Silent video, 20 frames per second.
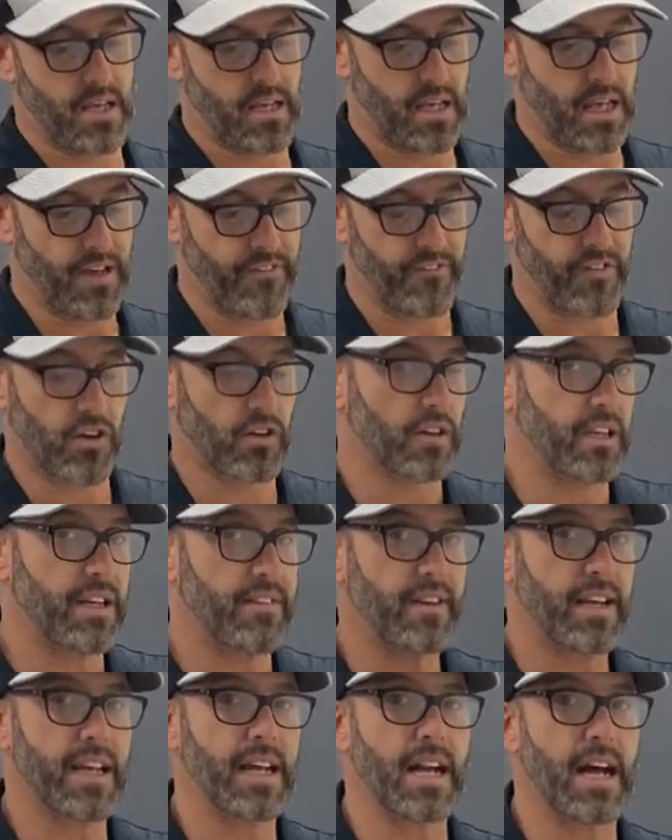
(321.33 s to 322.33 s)
If you're
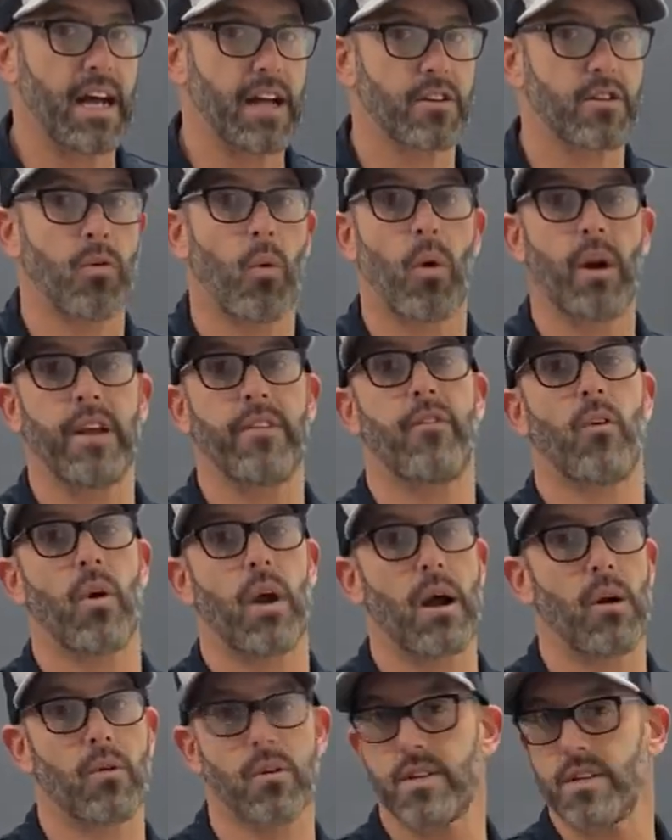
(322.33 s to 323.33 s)
leaving it on 24
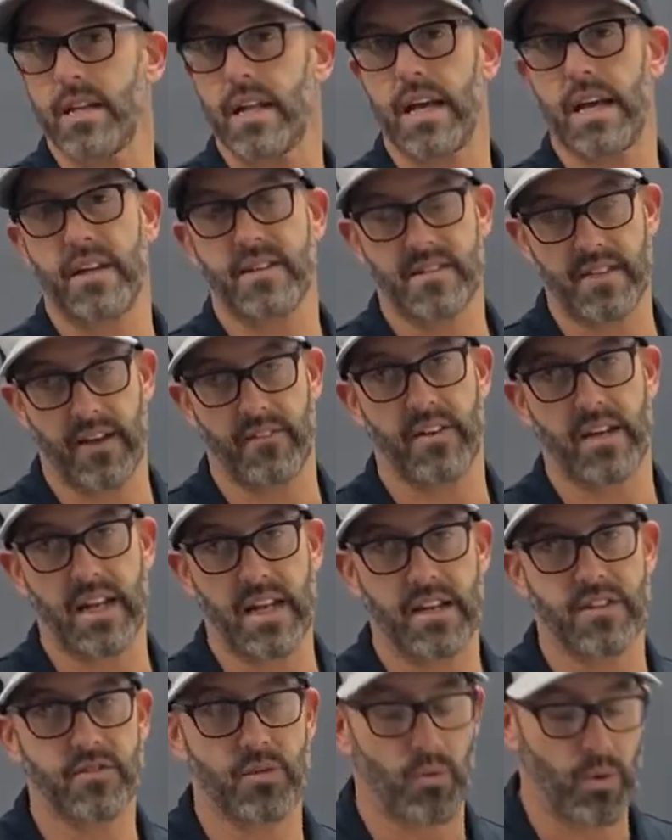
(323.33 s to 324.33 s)
hours a day, 7
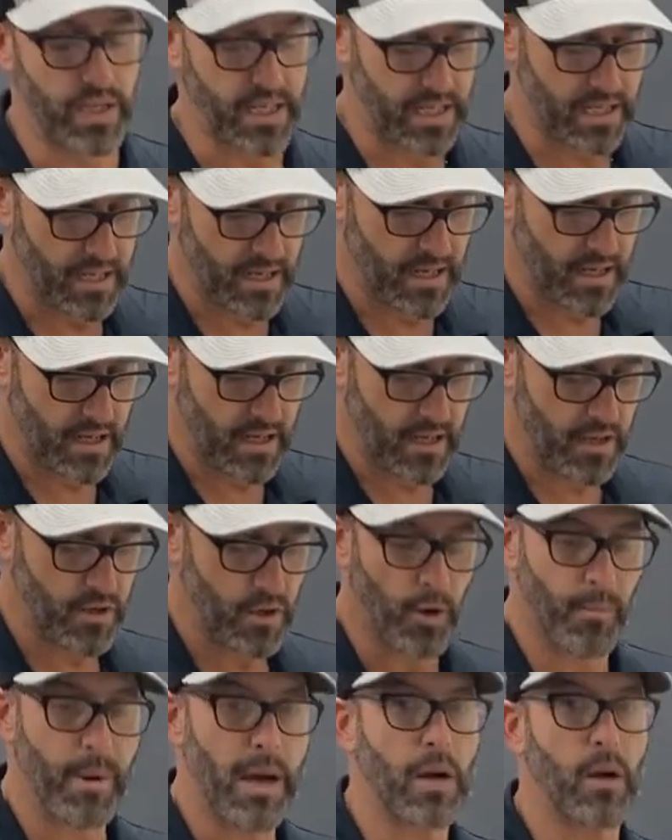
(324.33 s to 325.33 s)
days a week,
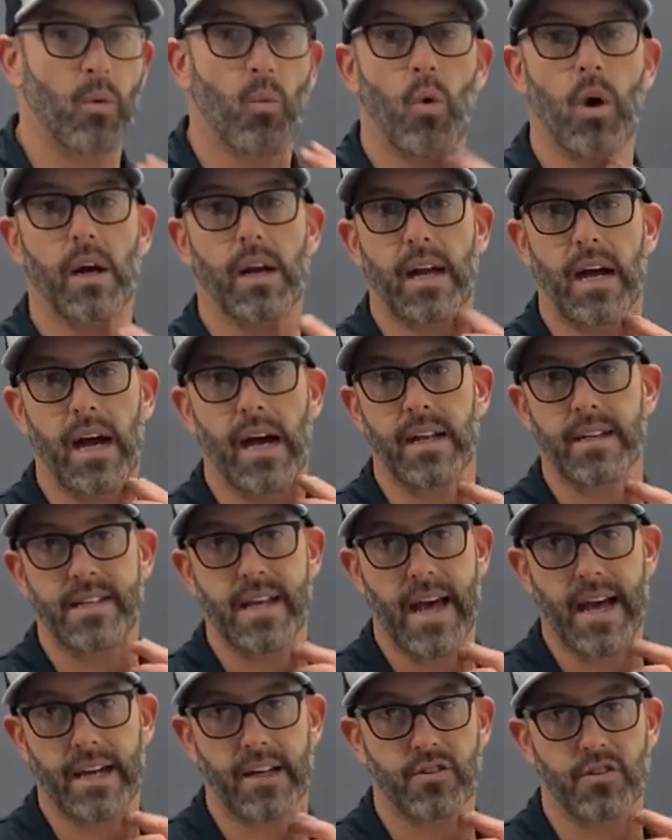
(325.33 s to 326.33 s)
no matter what
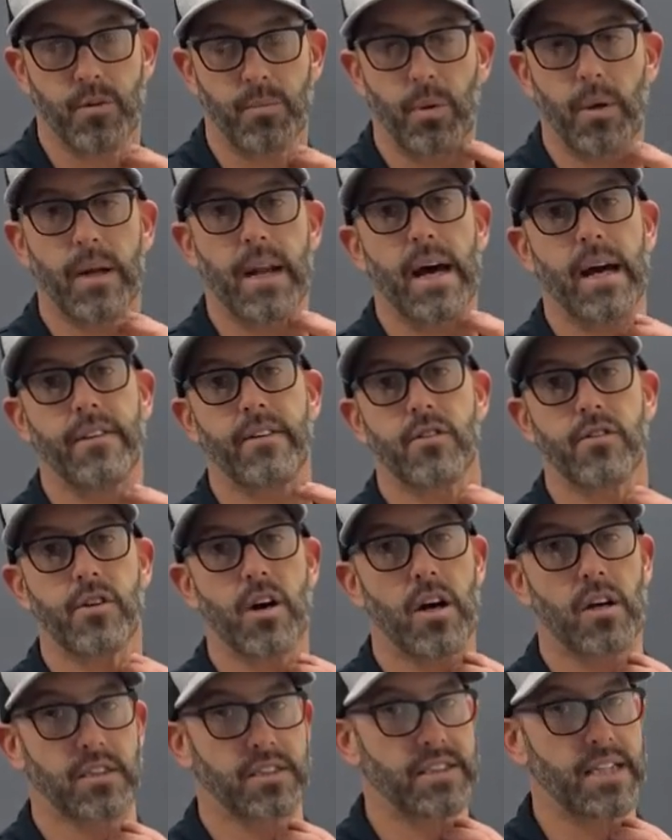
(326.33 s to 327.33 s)
contacts you put on your
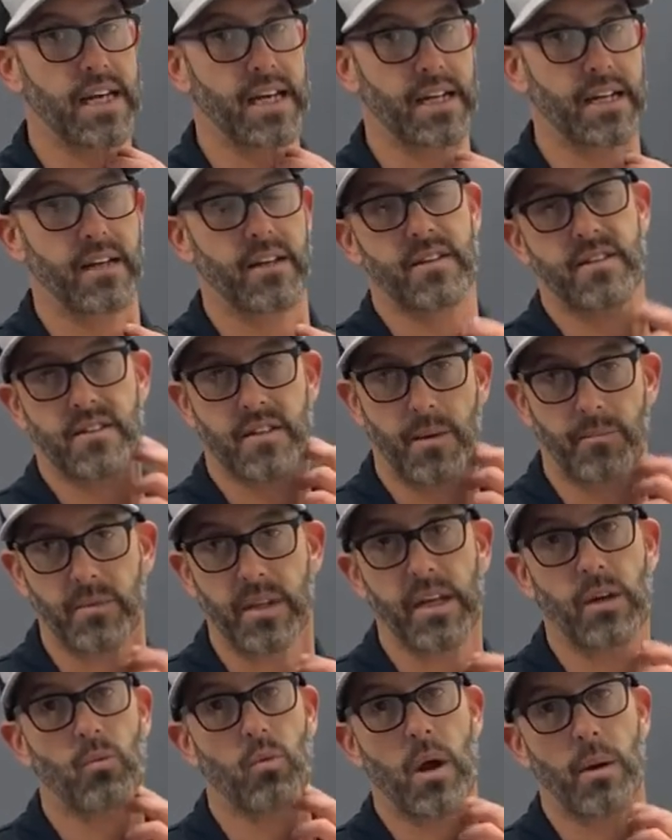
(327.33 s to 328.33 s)
dog's neck,
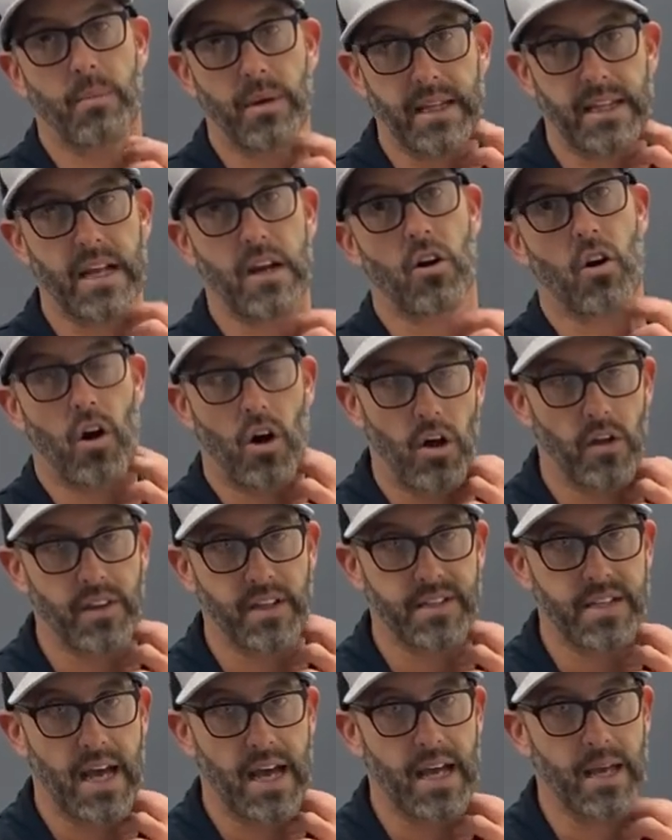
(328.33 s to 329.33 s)
something rubbing there all
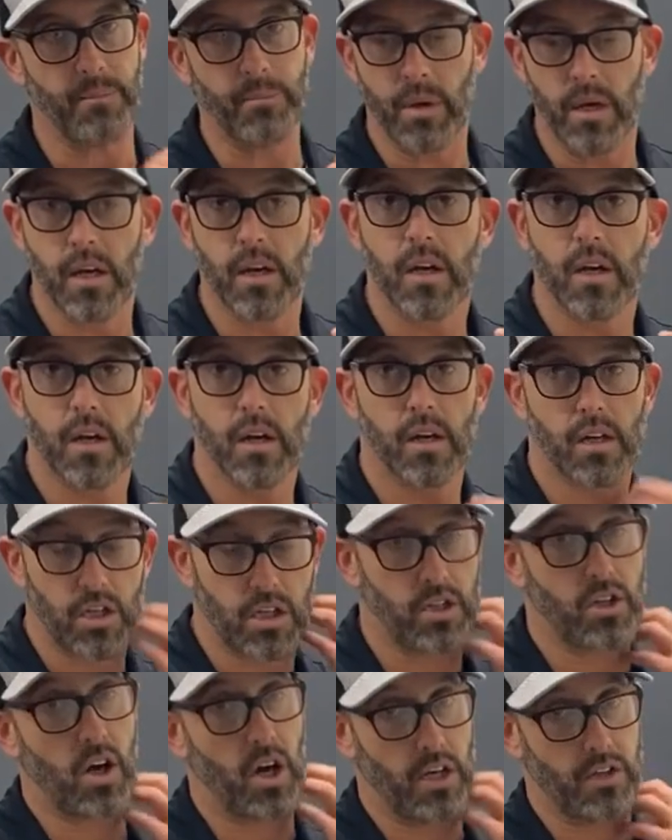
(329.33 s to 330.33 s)
the time
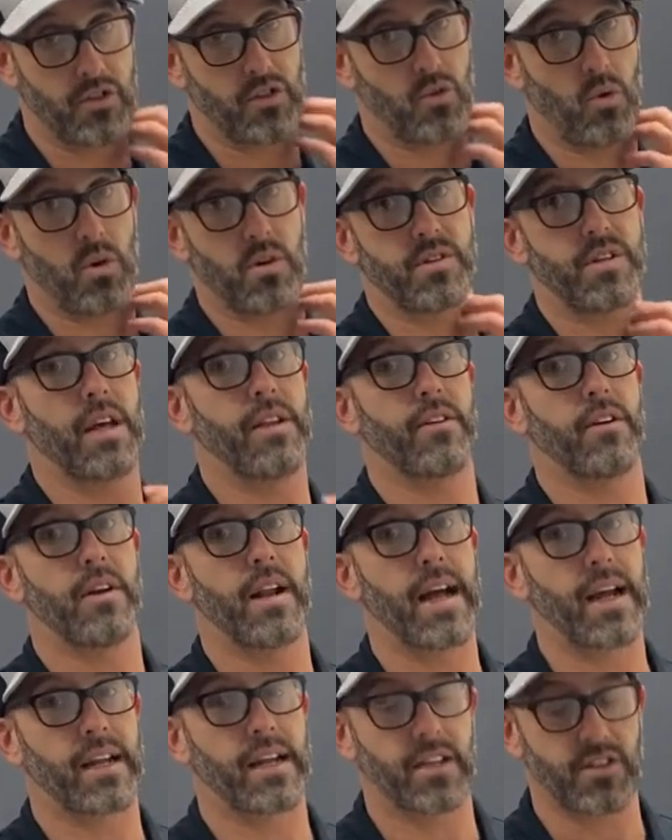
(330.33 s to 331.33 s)
could cause sores on their
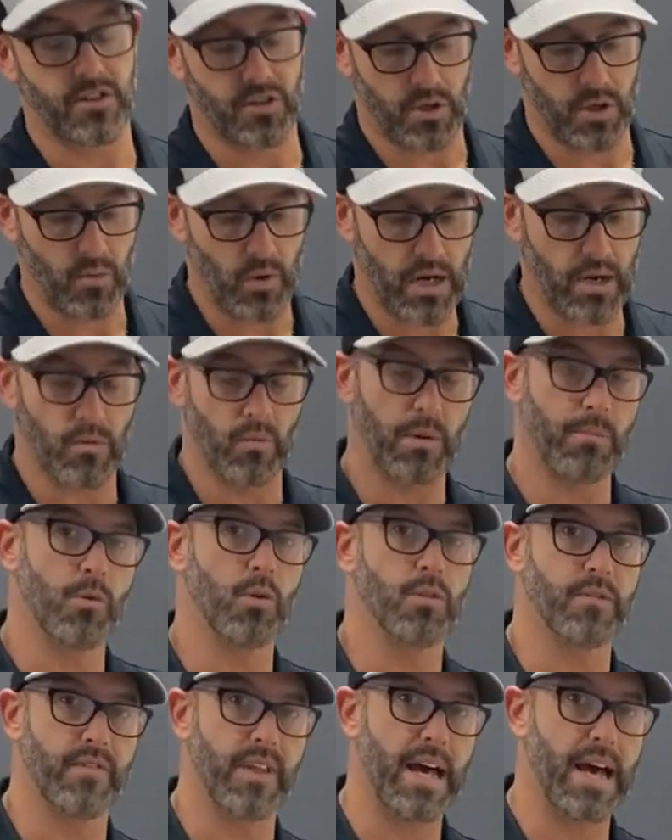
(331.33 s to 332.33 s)
neck. And so you want to
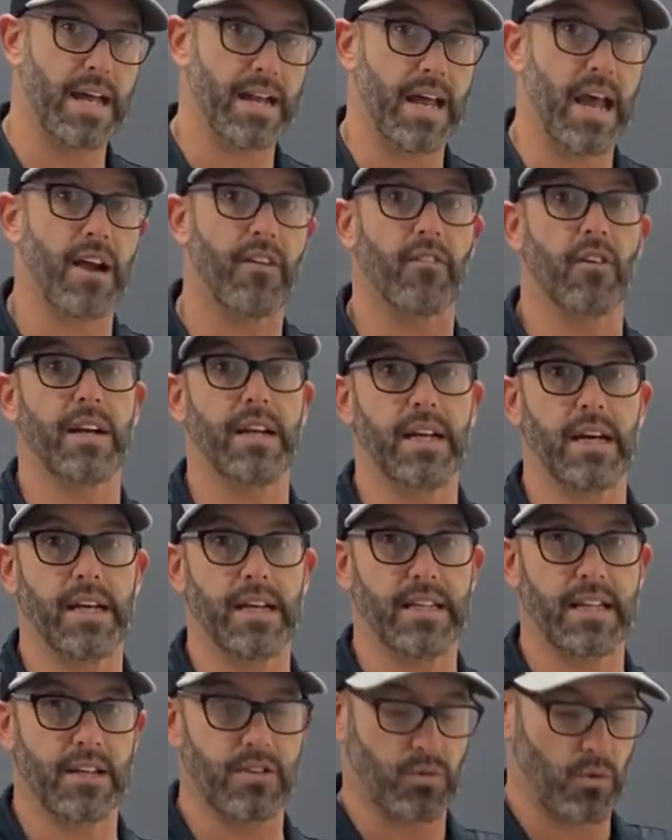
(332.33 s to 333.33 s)
remove that every
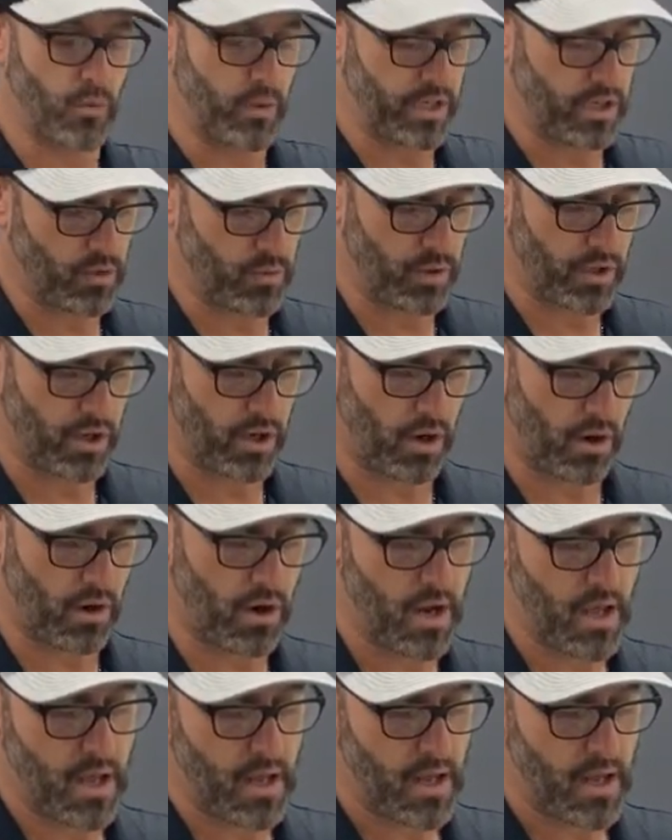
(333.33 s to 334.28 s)
night. That's what we do with her.